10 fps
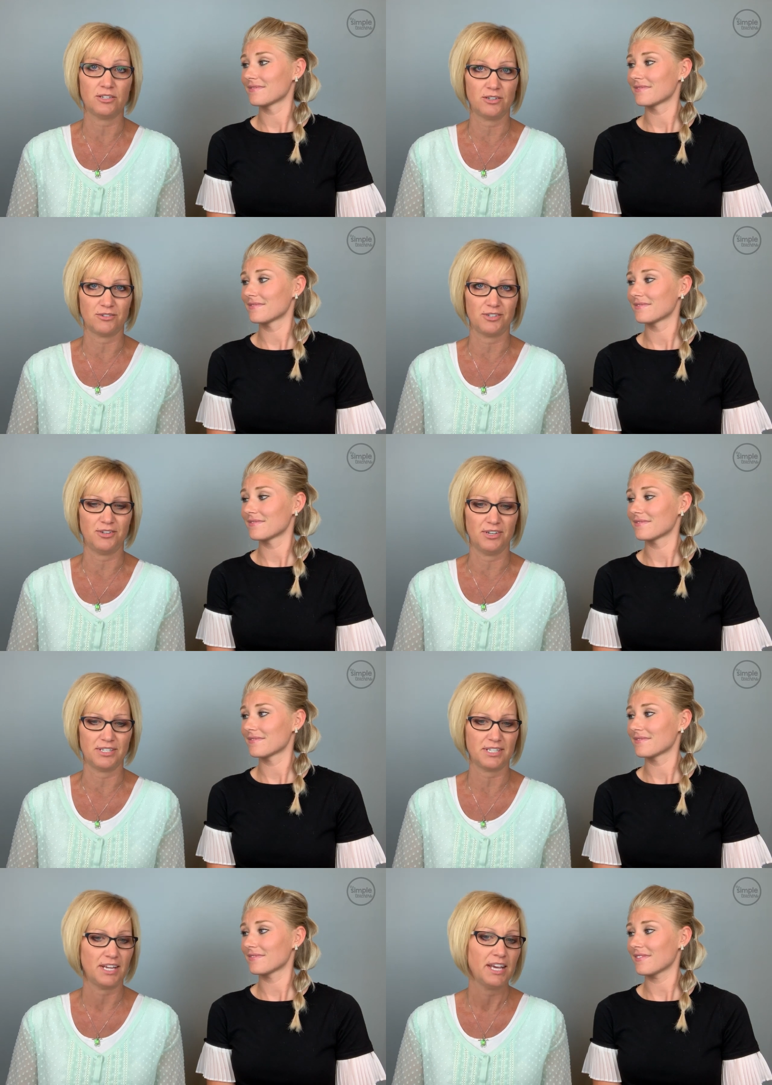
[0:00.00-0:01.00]
Speaker 1: it to your
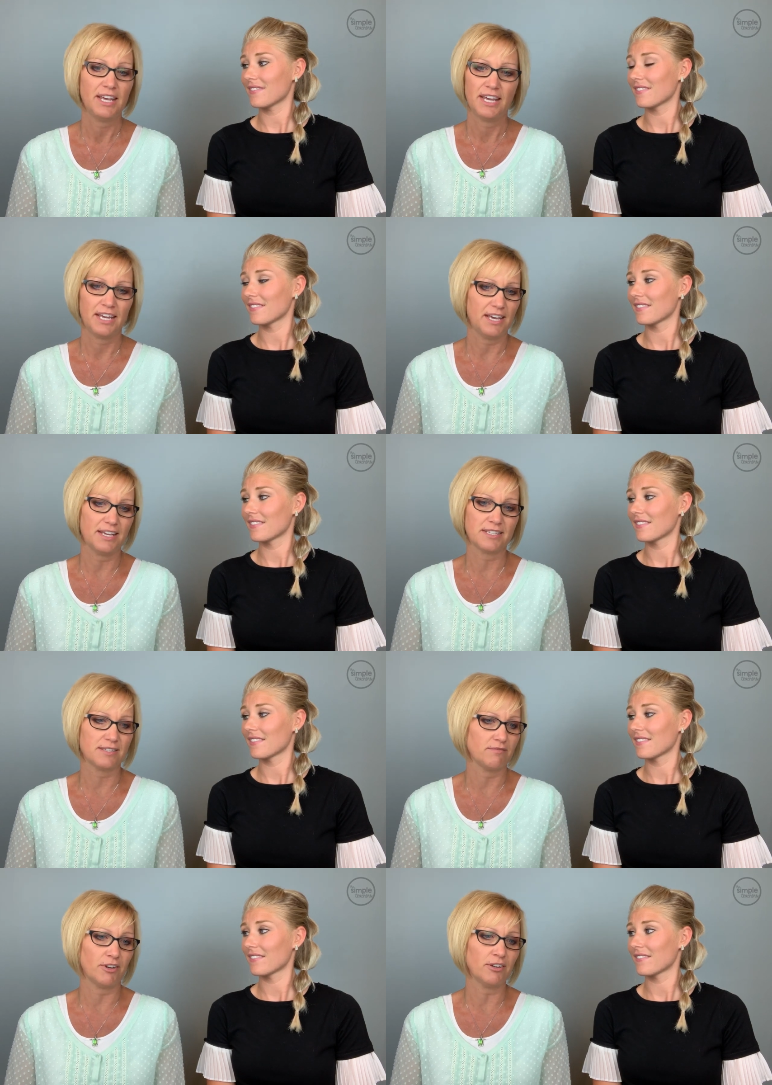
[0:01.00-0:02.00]
students
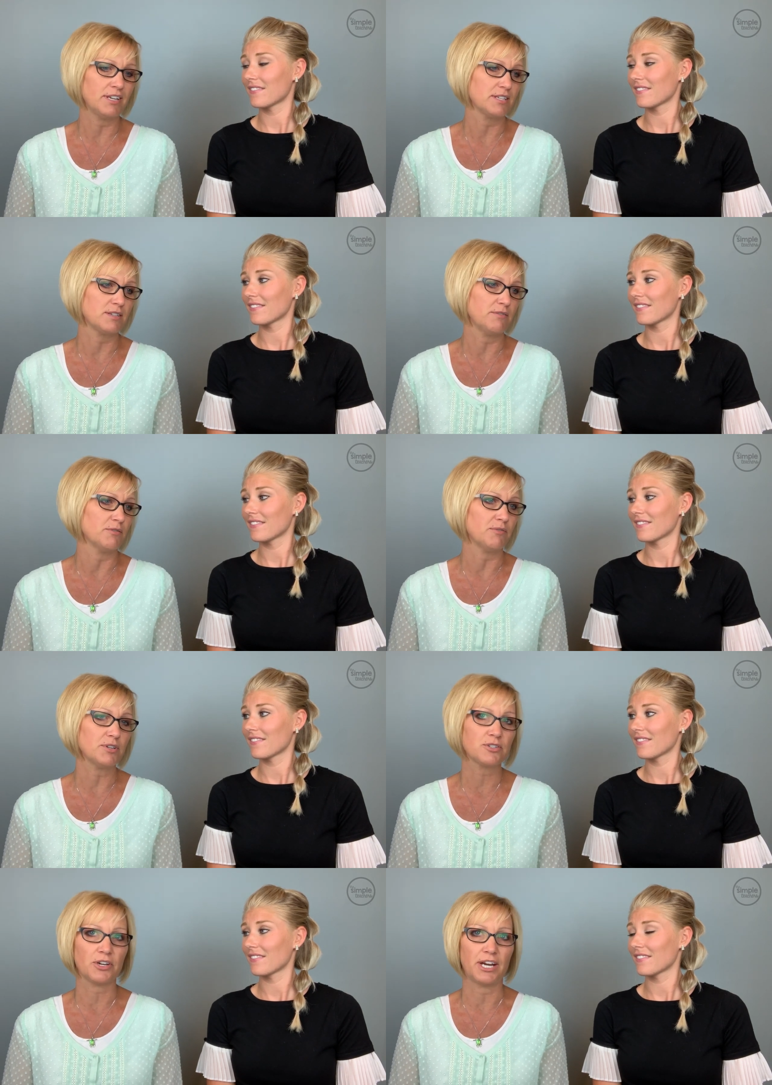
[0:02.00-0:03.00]
as early as even
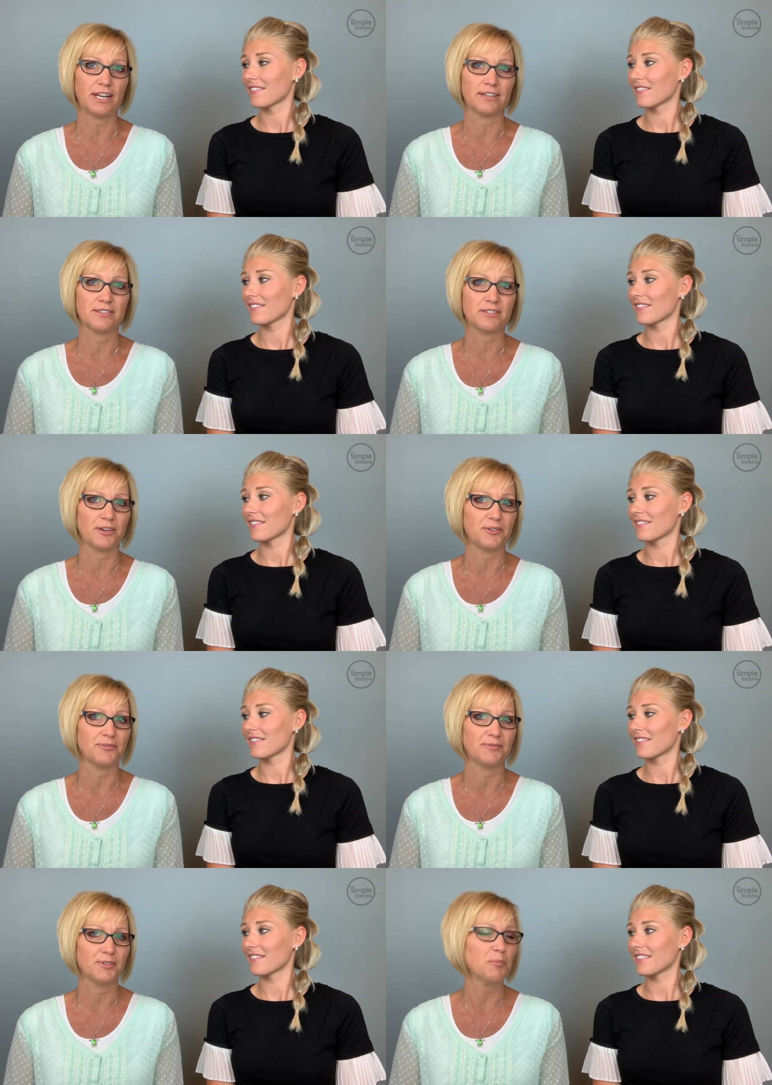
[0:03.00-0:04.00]
first grade,
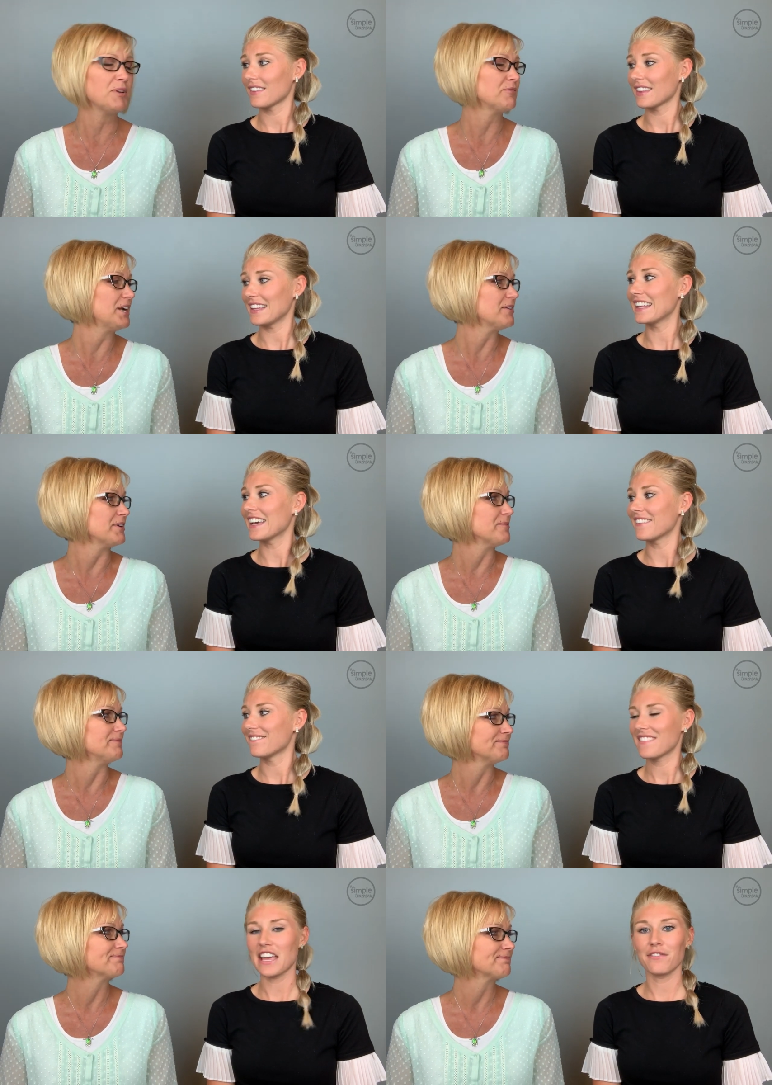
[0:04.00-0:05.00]
so don't be afraid
Speaker 2: yeah. of it.
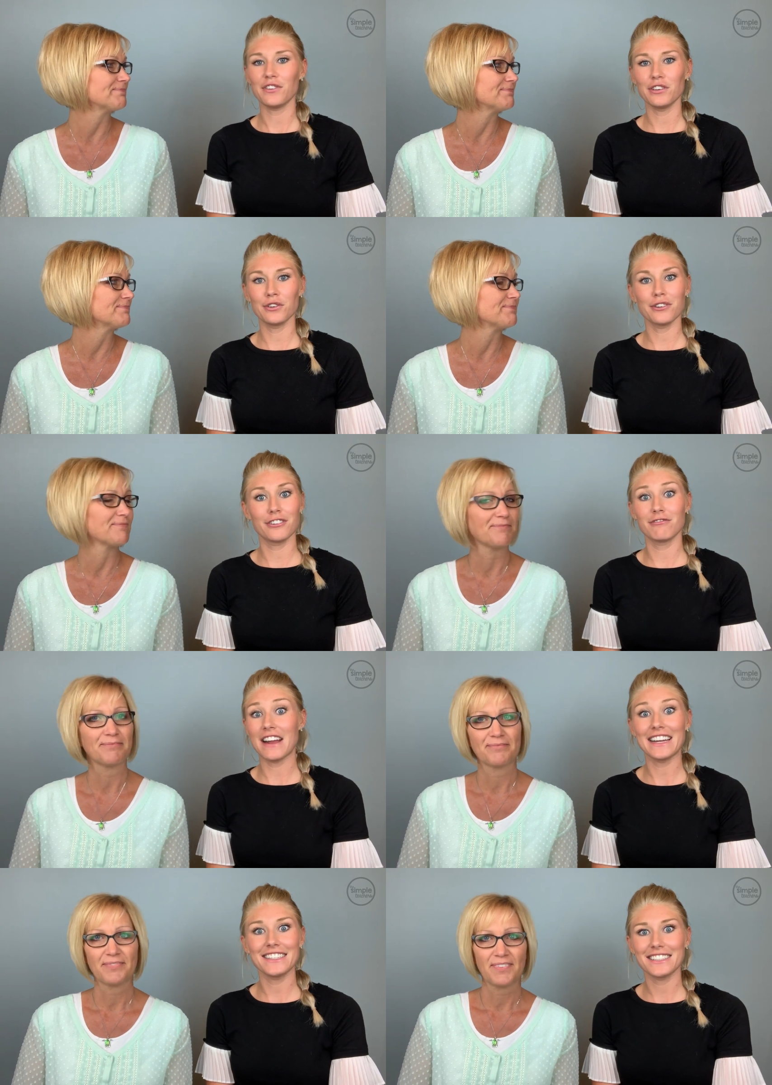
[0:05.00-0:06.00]
If you're
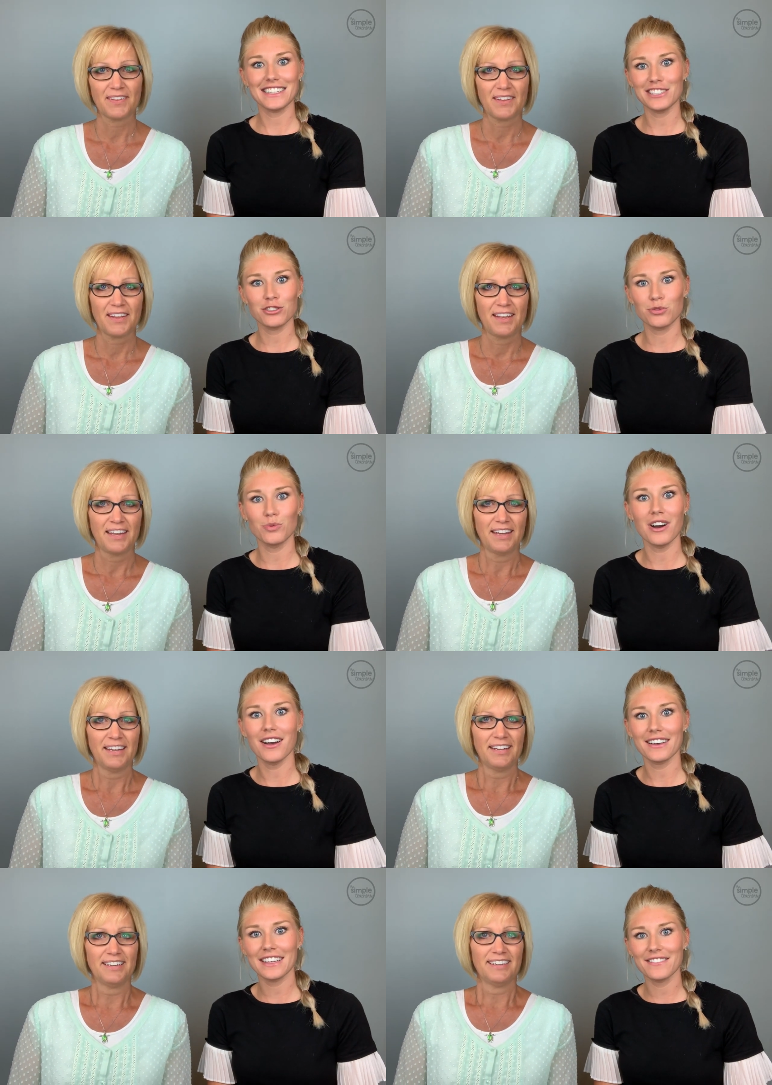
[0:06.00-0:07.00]
ready to teach
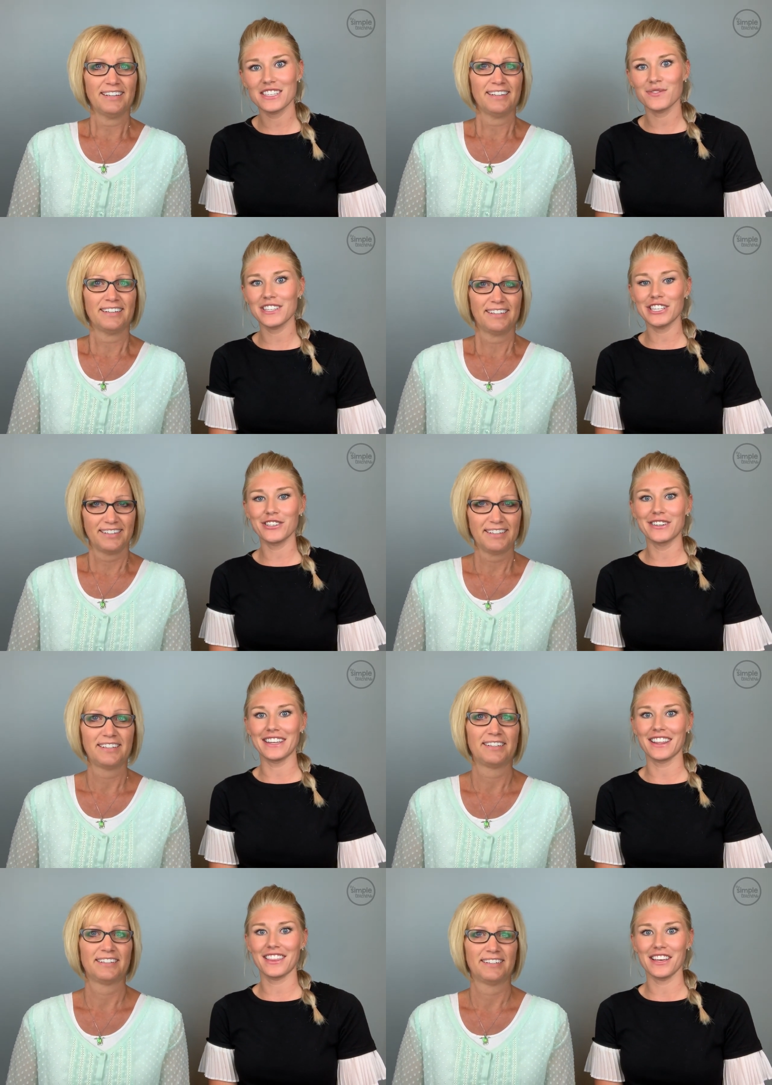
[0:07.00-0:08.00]
schwa, give this video
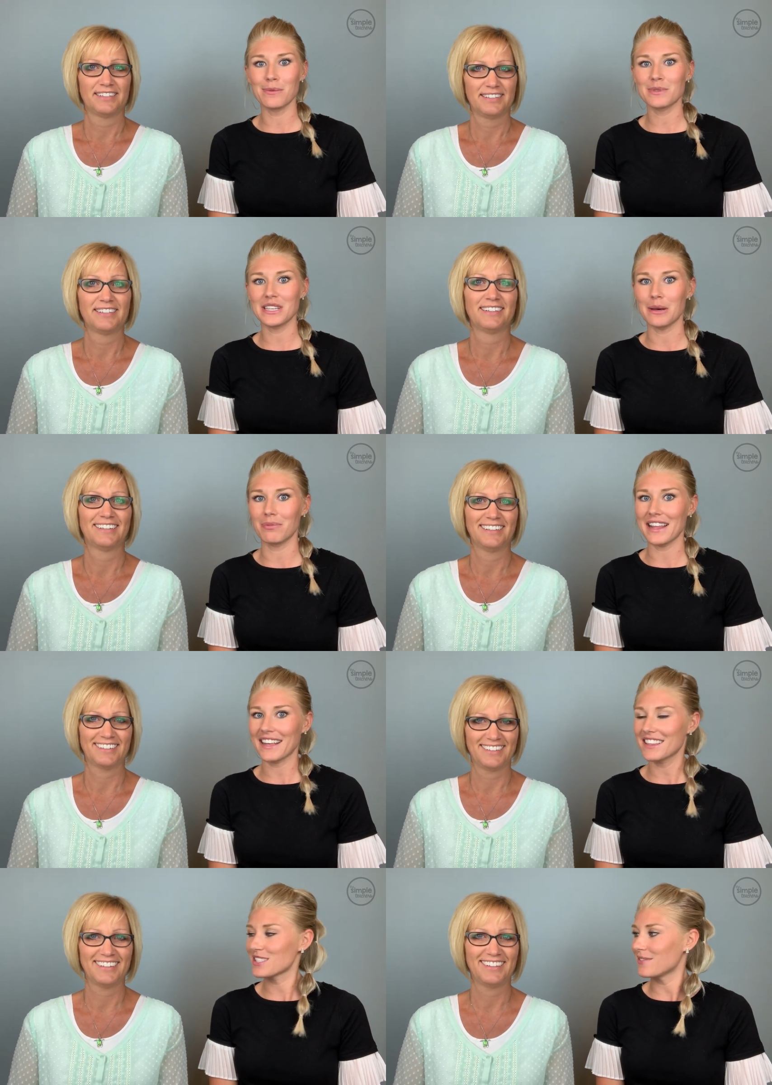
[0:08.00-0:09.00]
a thumbs up,
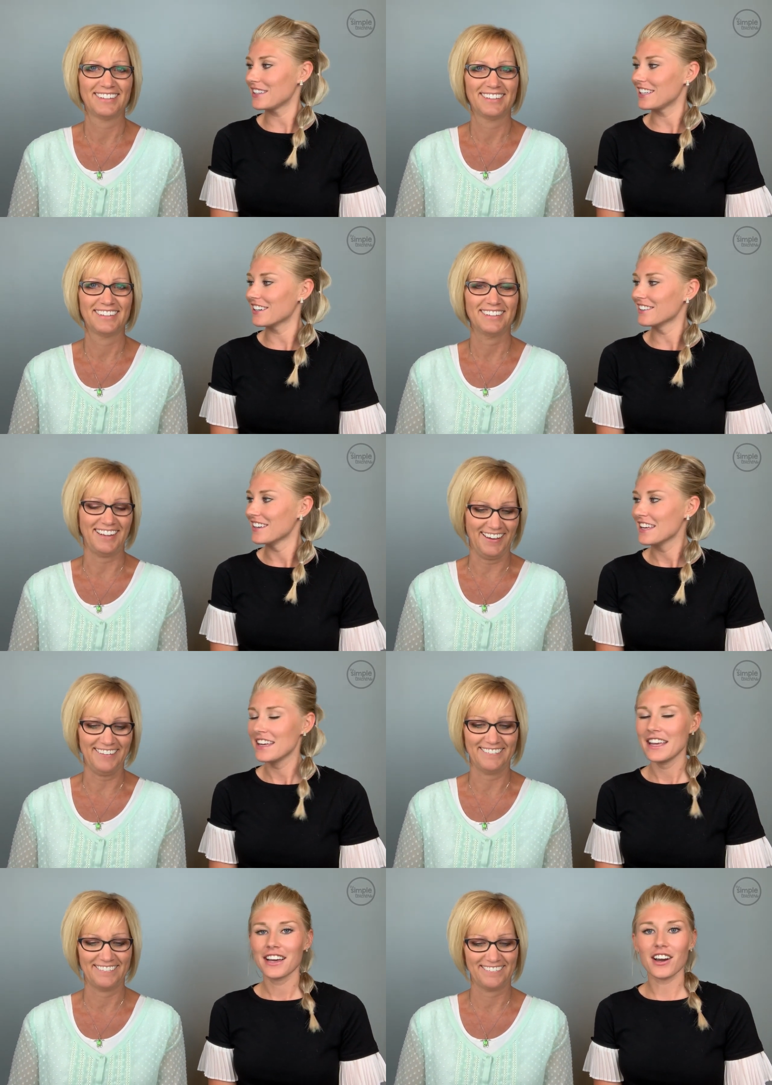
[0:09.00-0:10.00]
like this video, yeah.
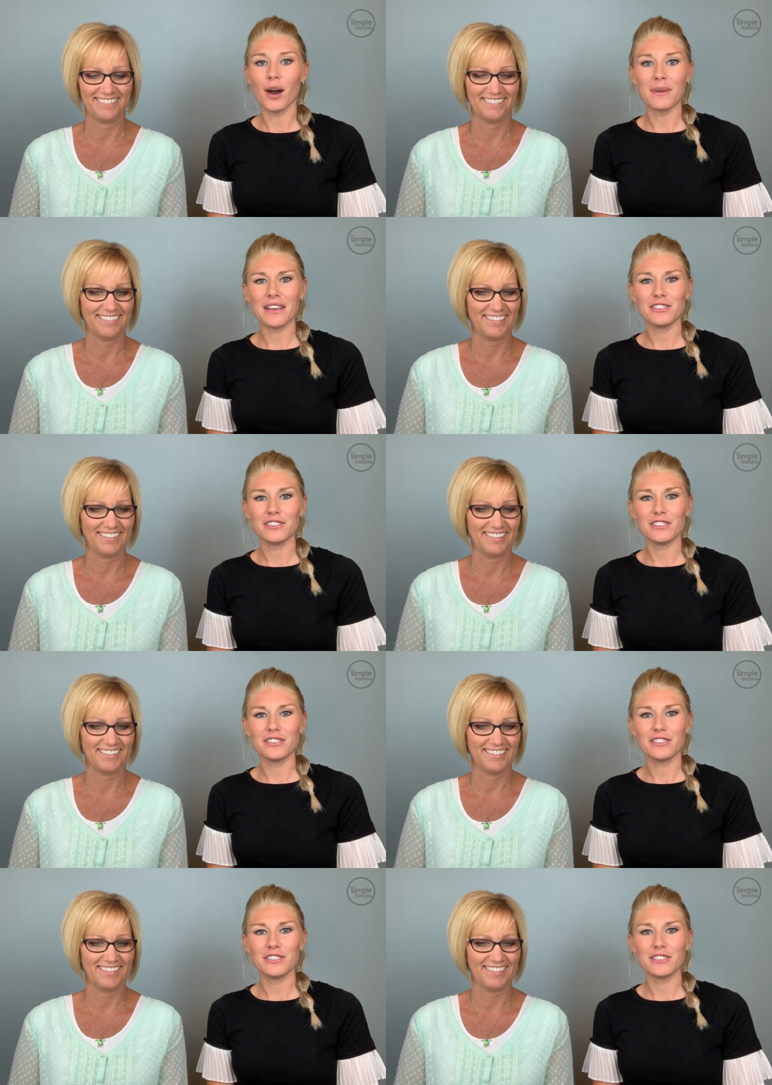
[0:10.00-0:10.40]
comment.